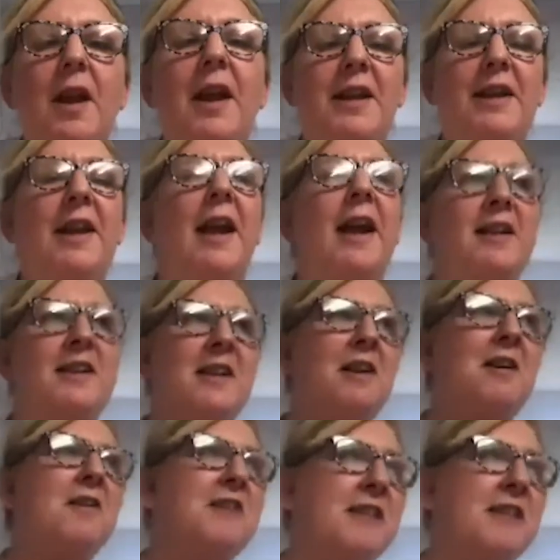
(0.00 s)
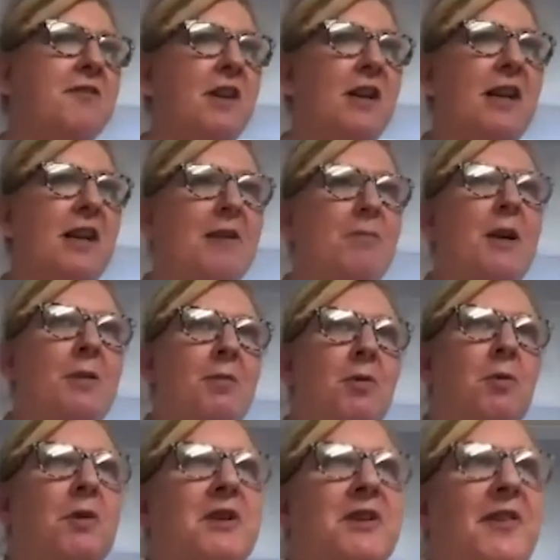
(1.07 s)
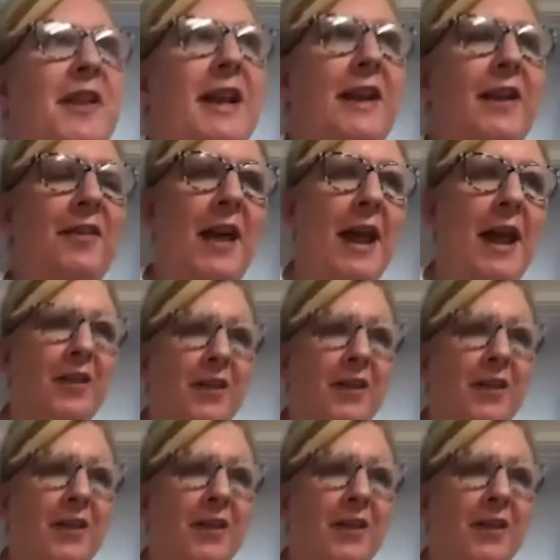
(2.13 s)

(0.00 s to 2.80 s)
Yeah, definitely. People would think that,